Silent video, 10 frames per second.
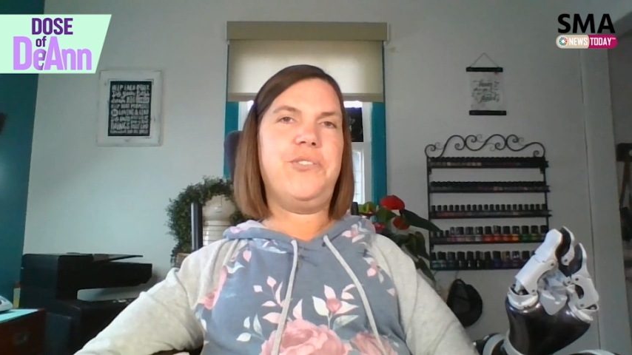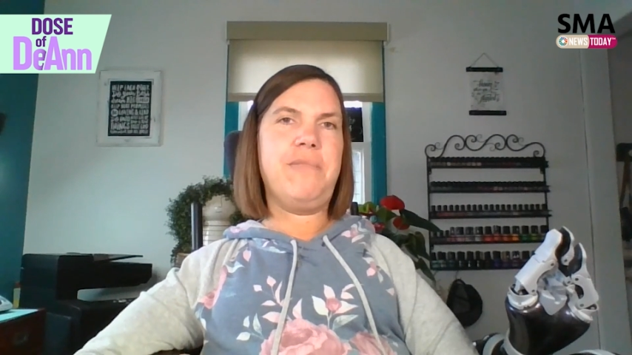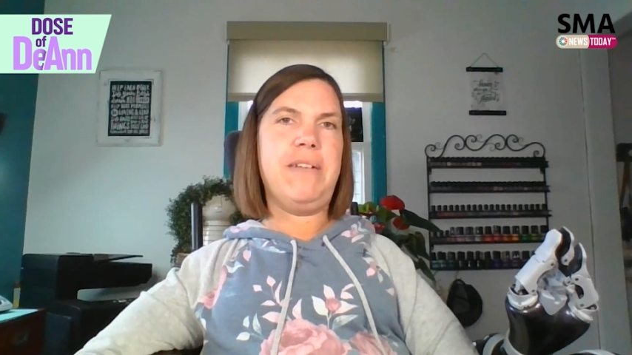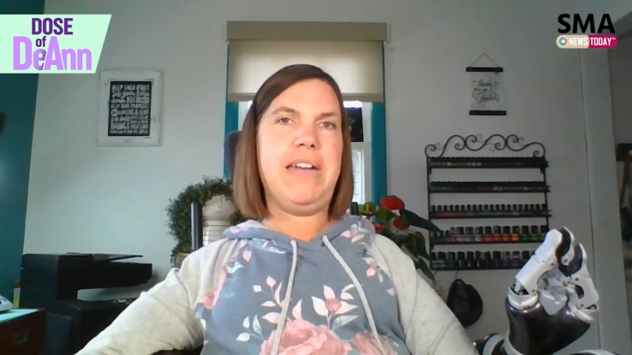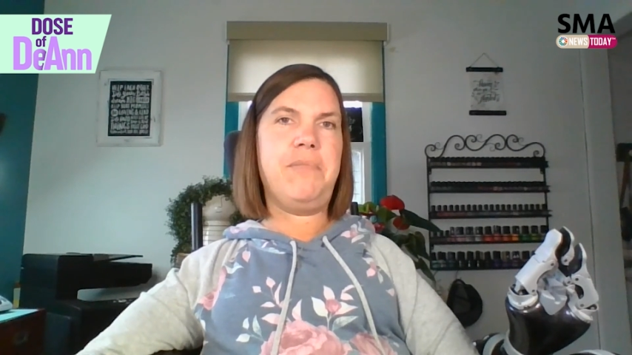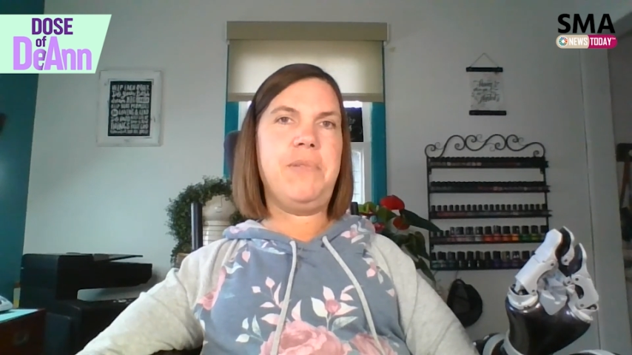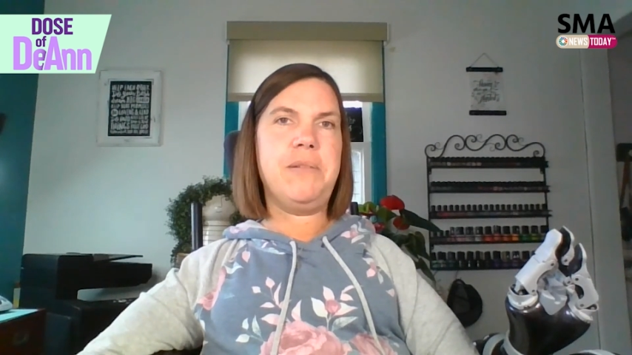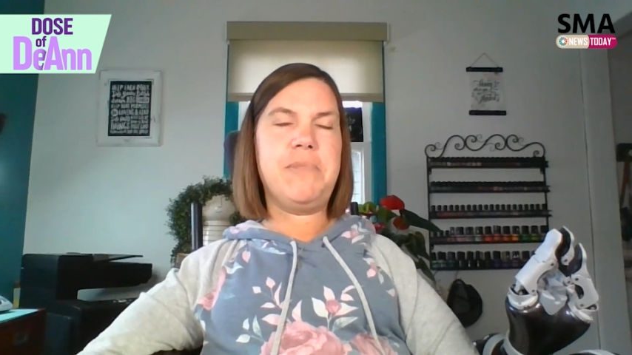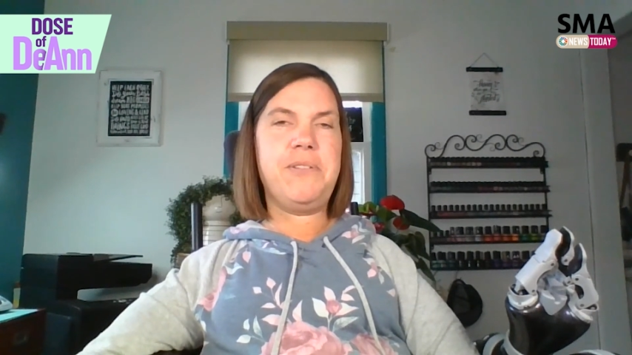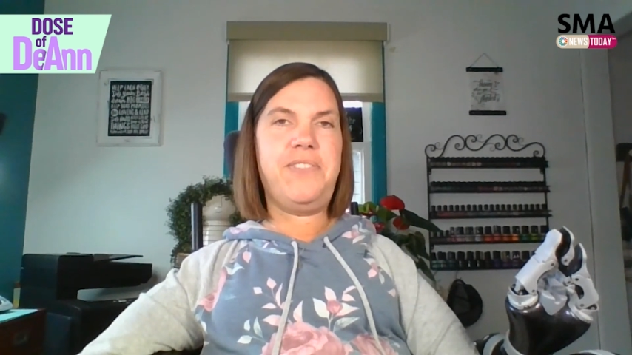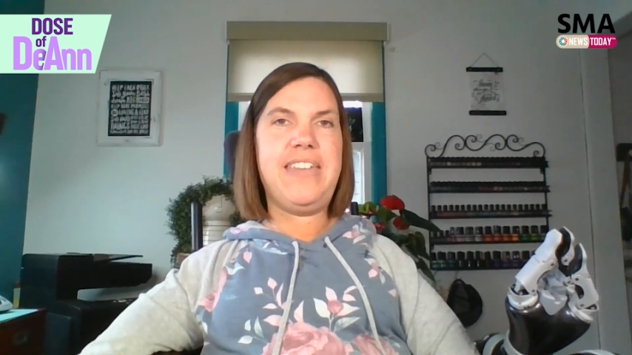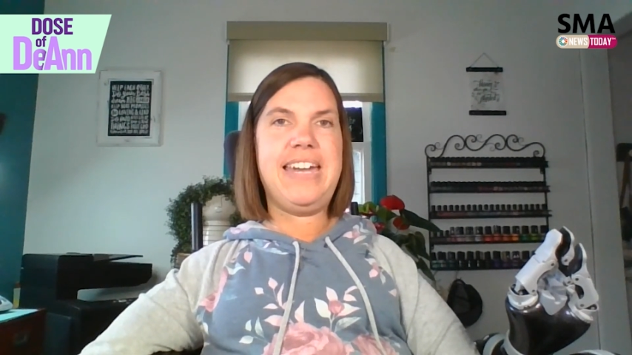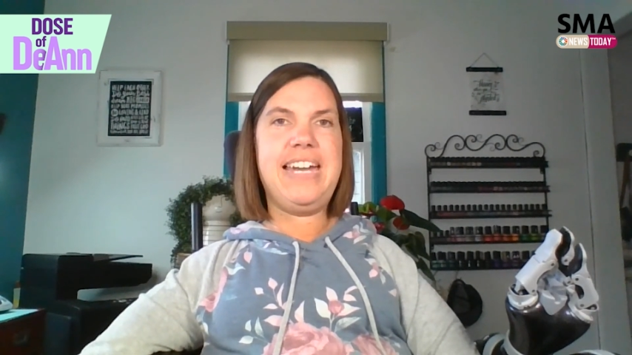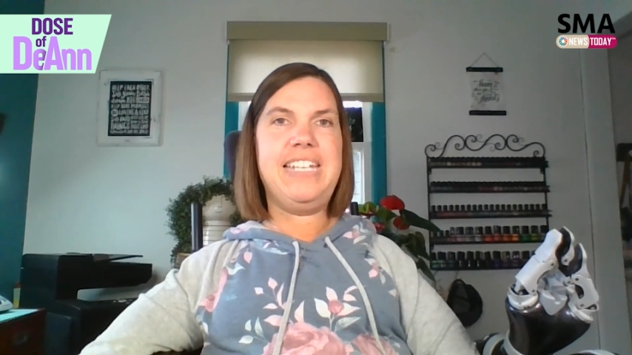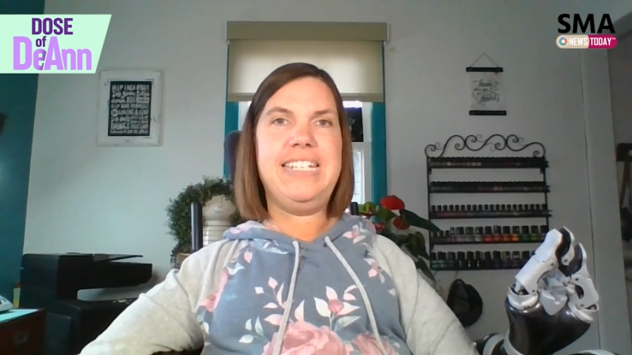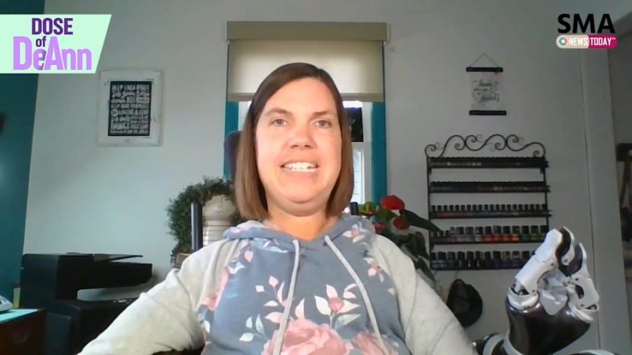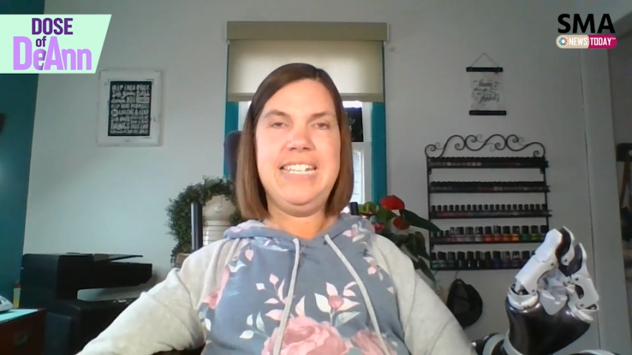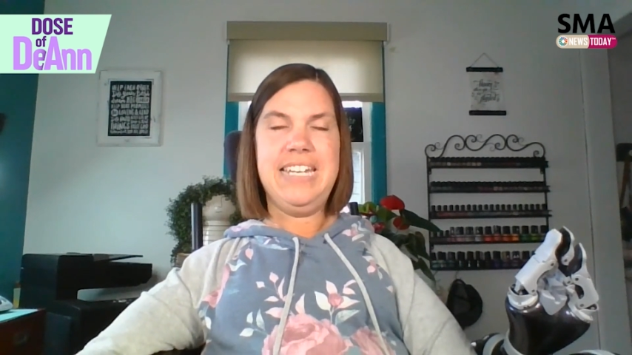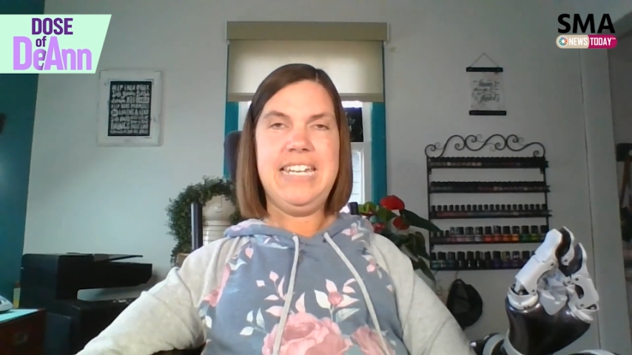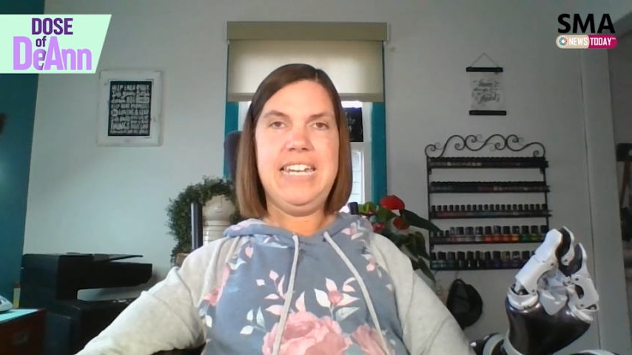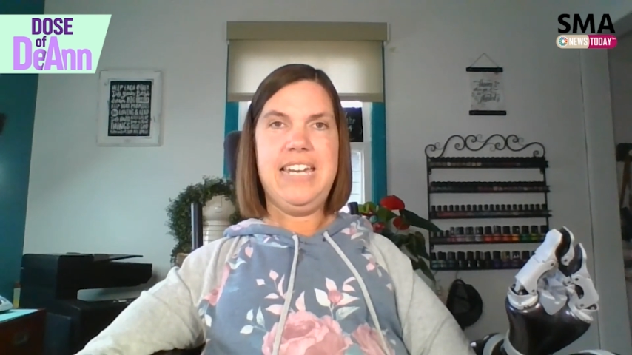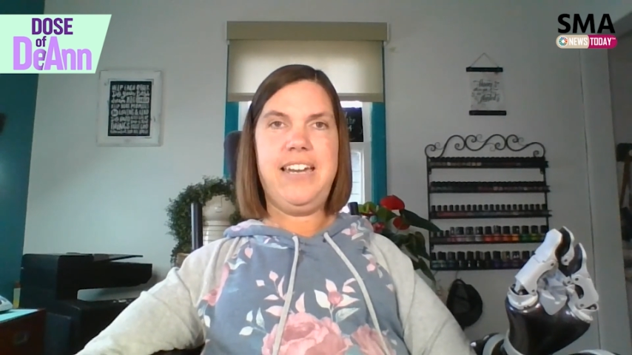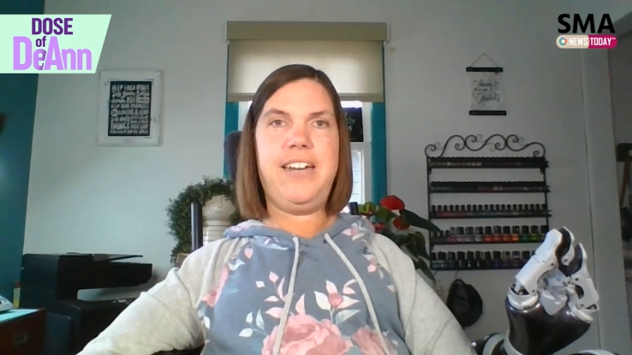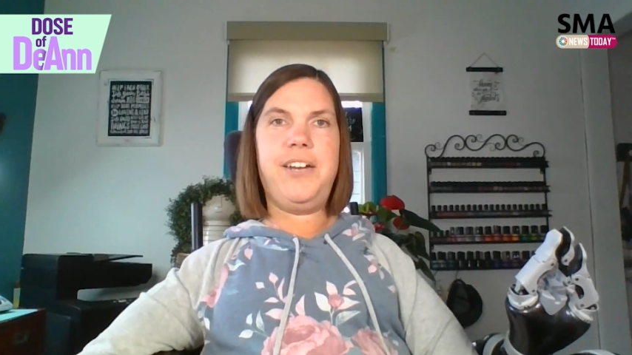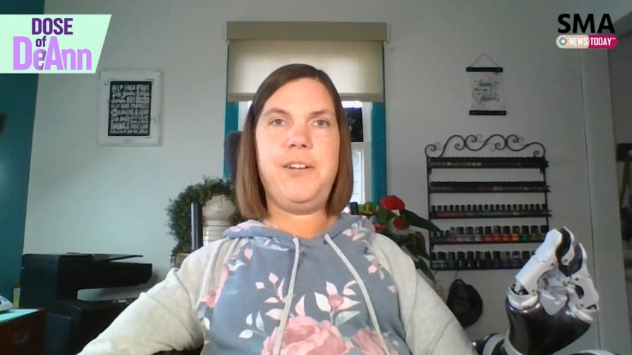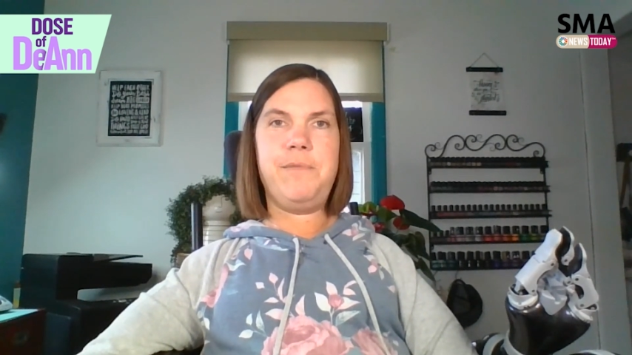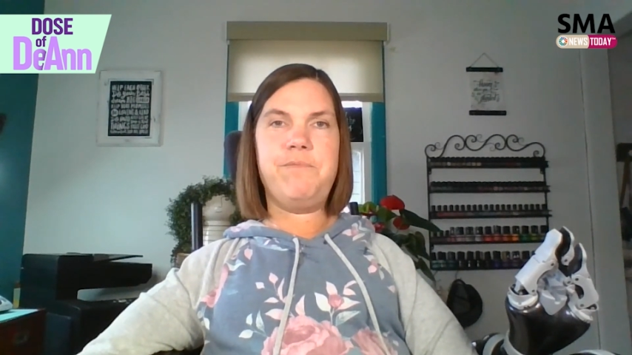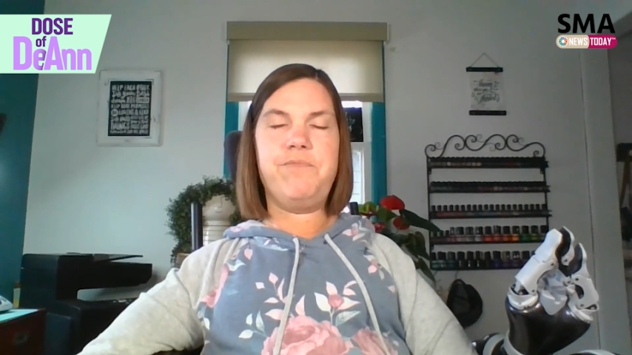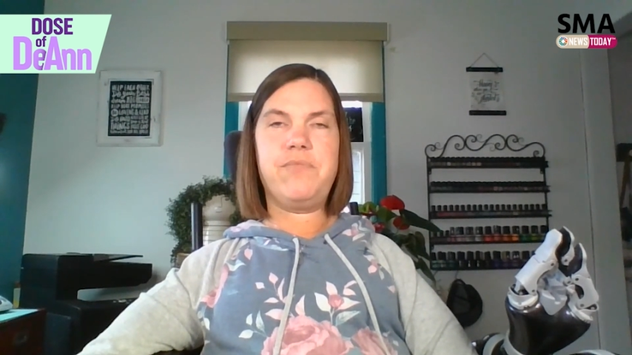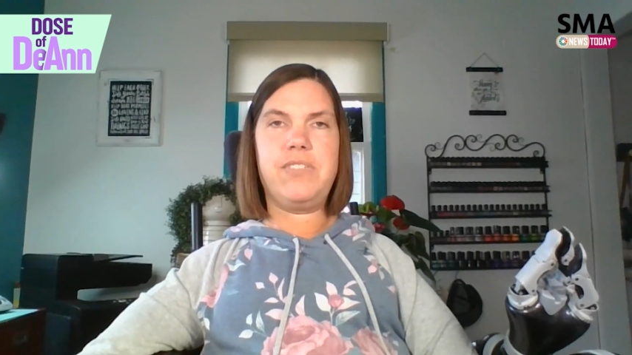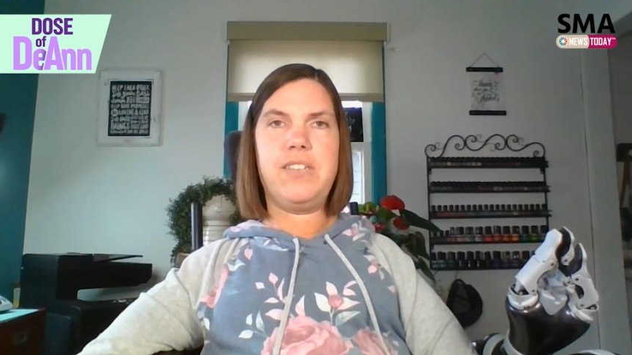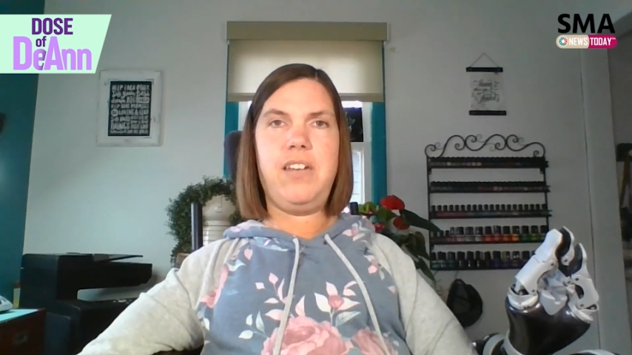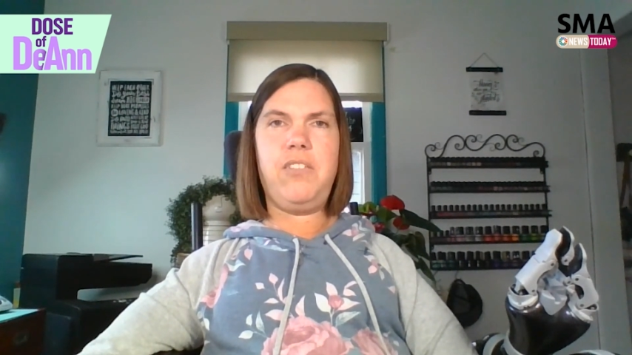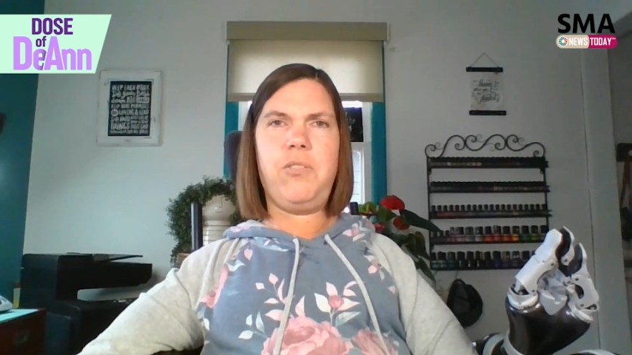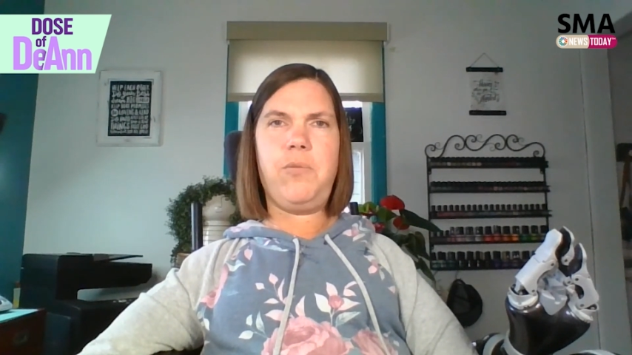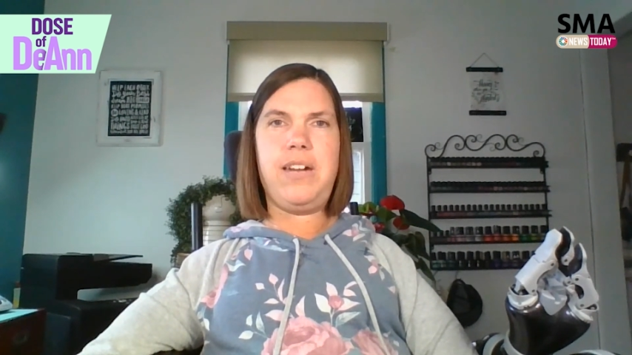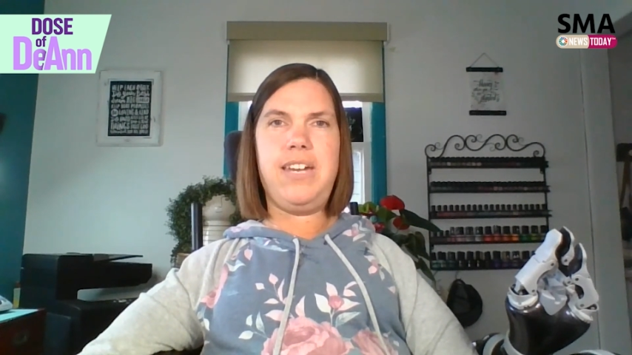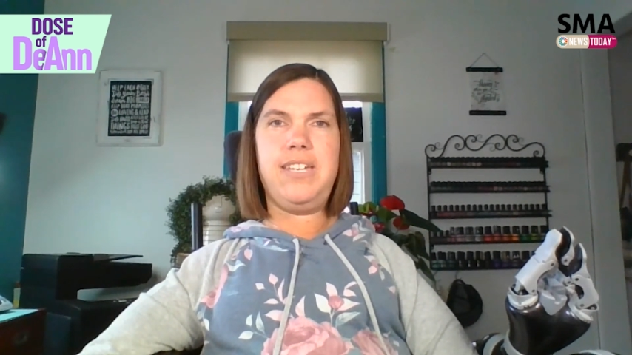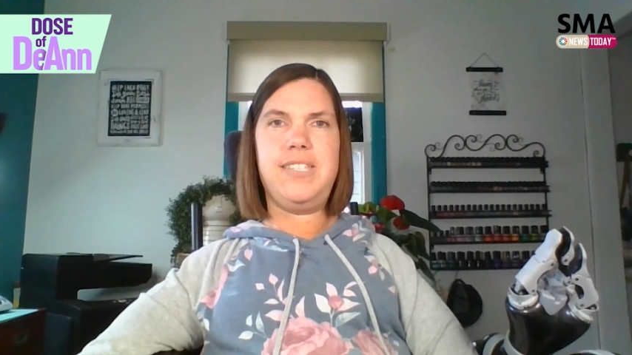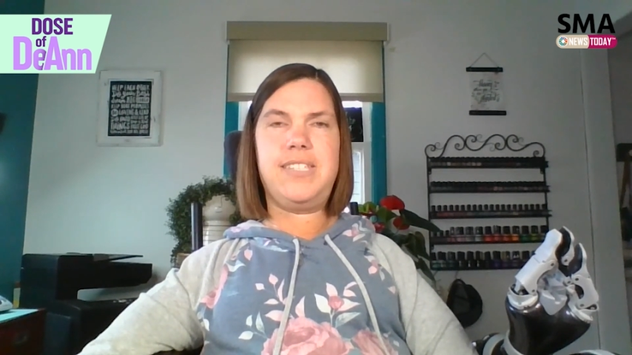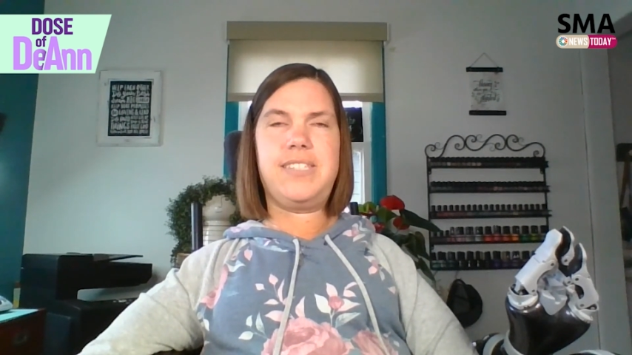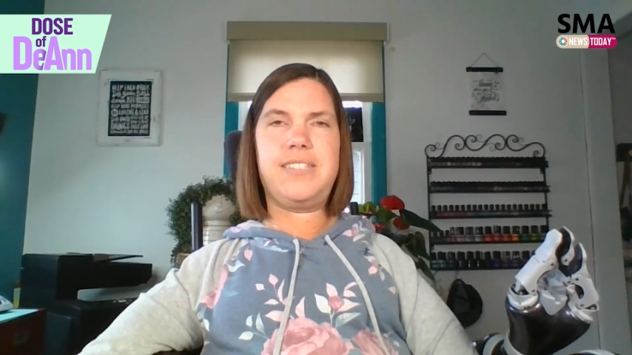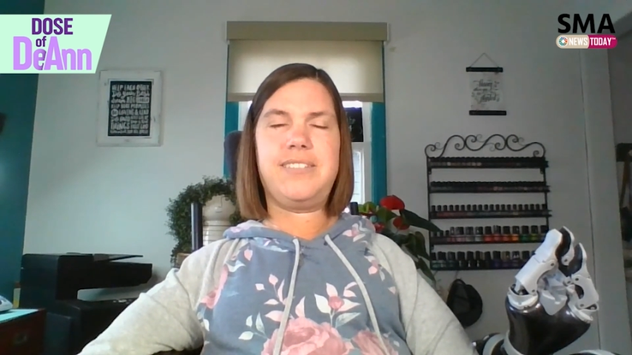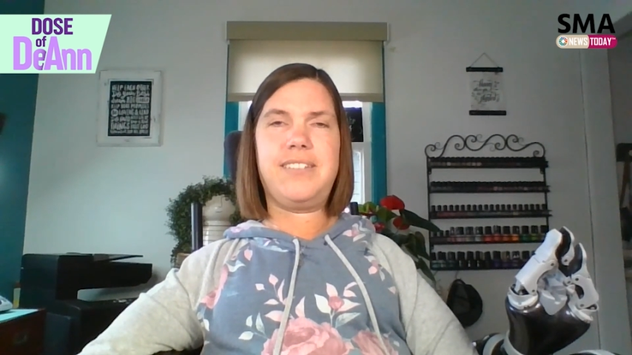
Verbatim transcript: I'm happy about that. Um, otherwise...